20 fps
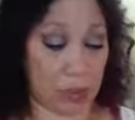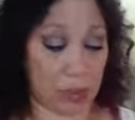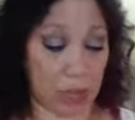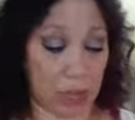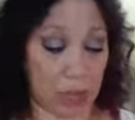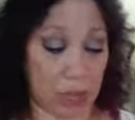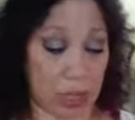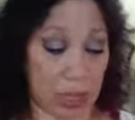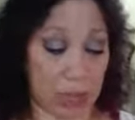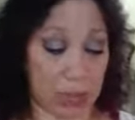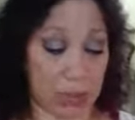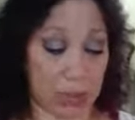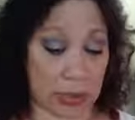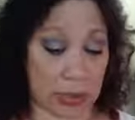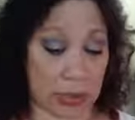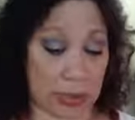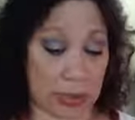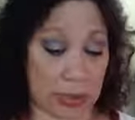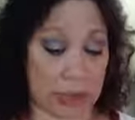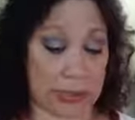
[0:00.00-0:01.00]
Kunal's
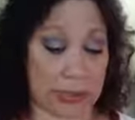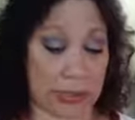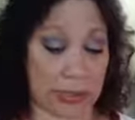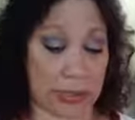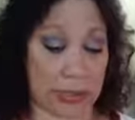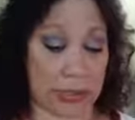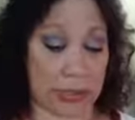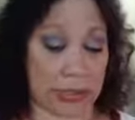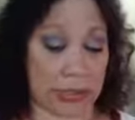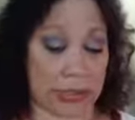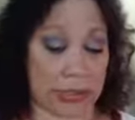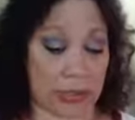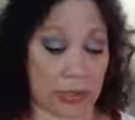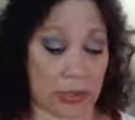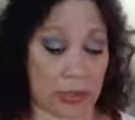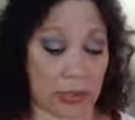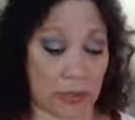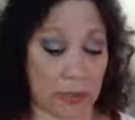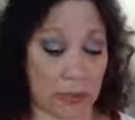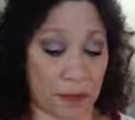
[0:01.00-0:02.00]
class
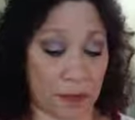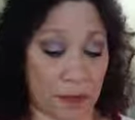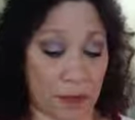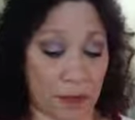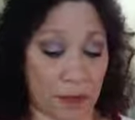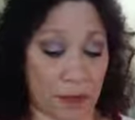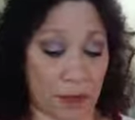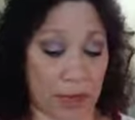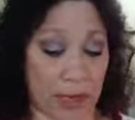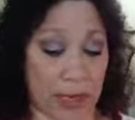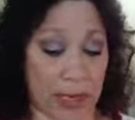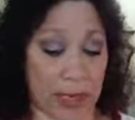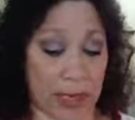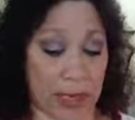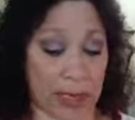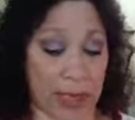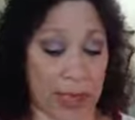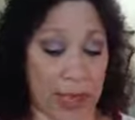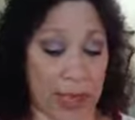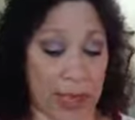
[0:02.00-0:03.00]
is
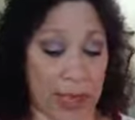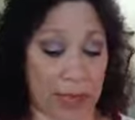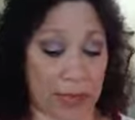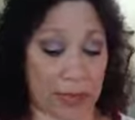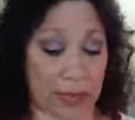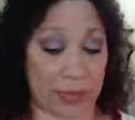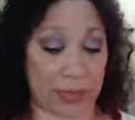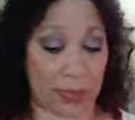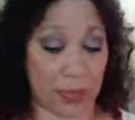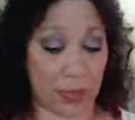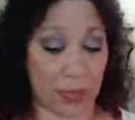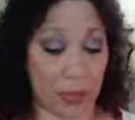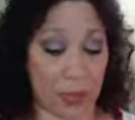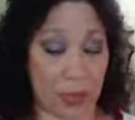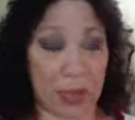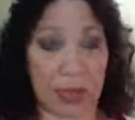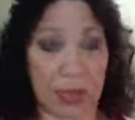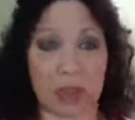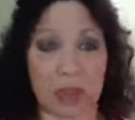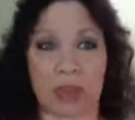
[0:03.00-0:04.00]
Friday the 8th.
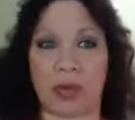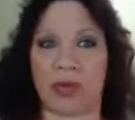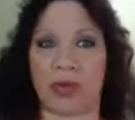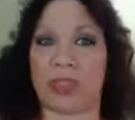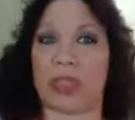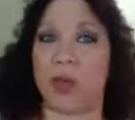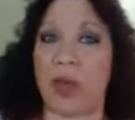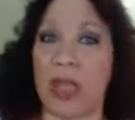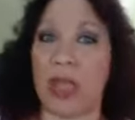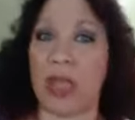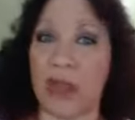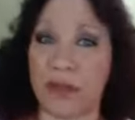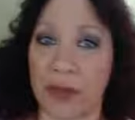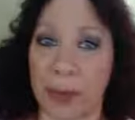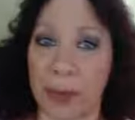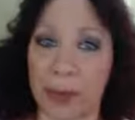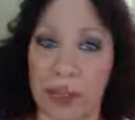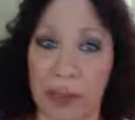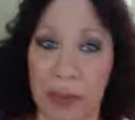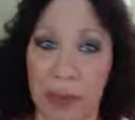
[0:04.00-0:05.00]
So it's a week
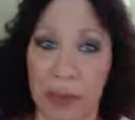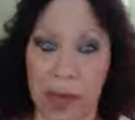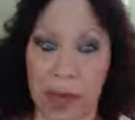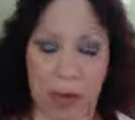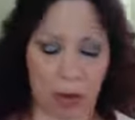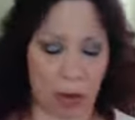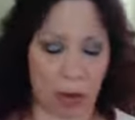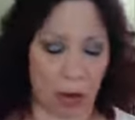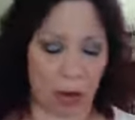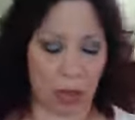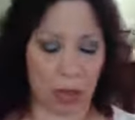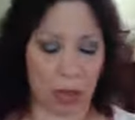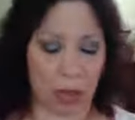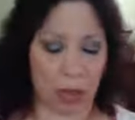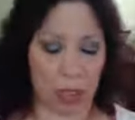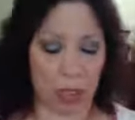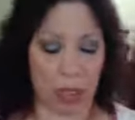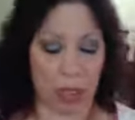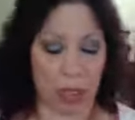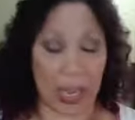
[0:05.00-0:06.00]
from tomorrow.
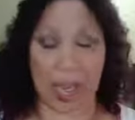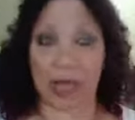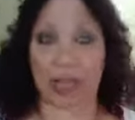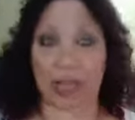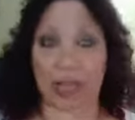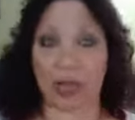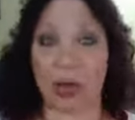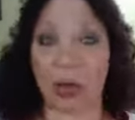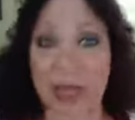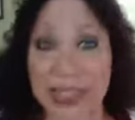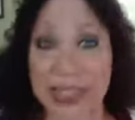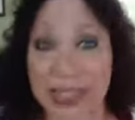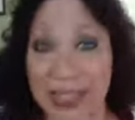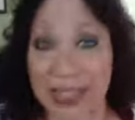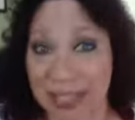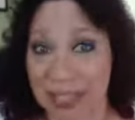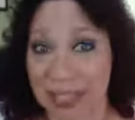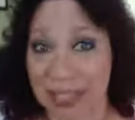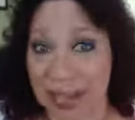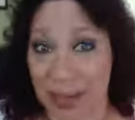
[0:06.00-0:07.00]
And it's only
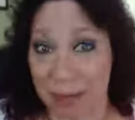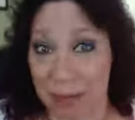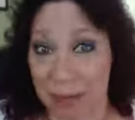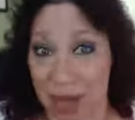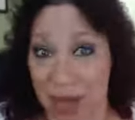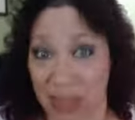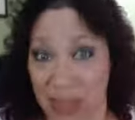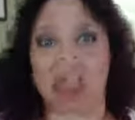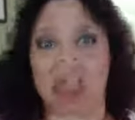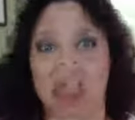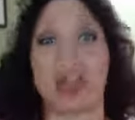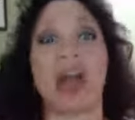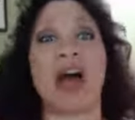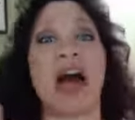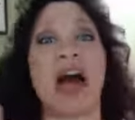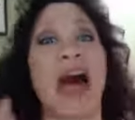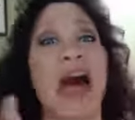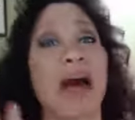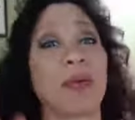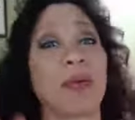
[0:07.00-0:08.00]
$69.
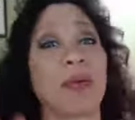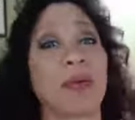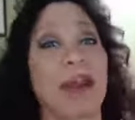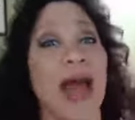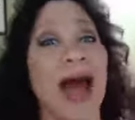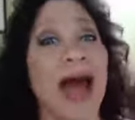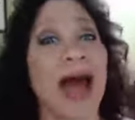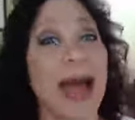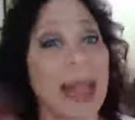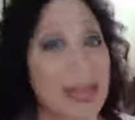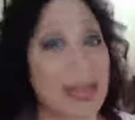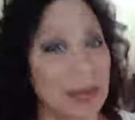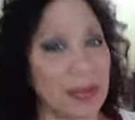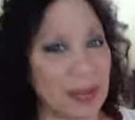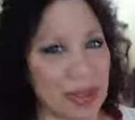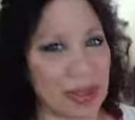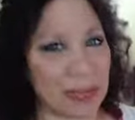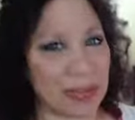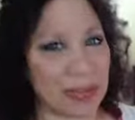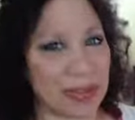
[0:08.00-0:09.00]
I would highly
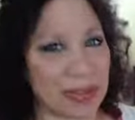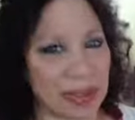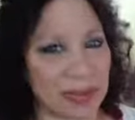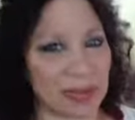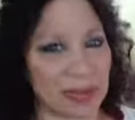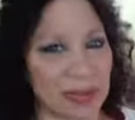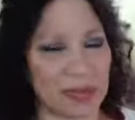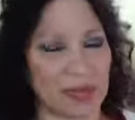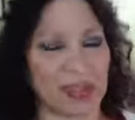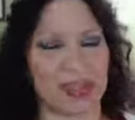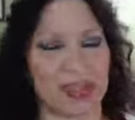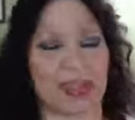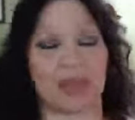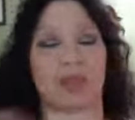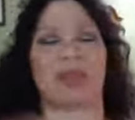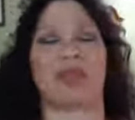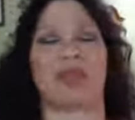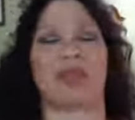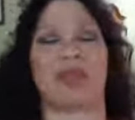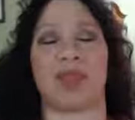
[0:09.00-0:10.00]
recommend that you do this.
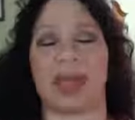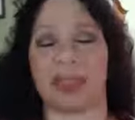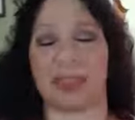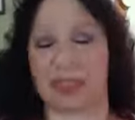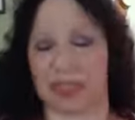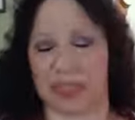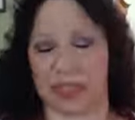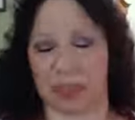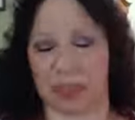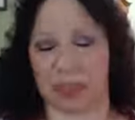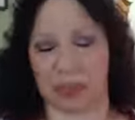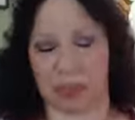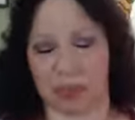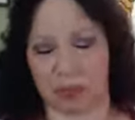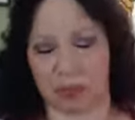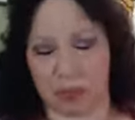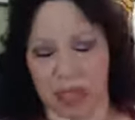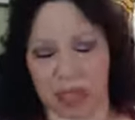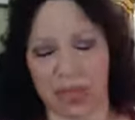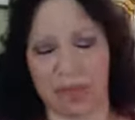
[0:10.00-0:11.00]
So Kunal did this
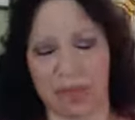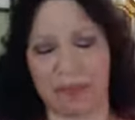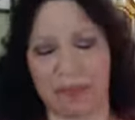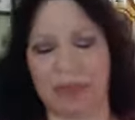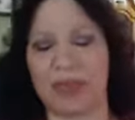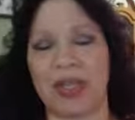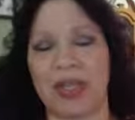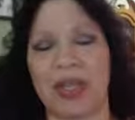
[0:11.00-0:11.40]
with me.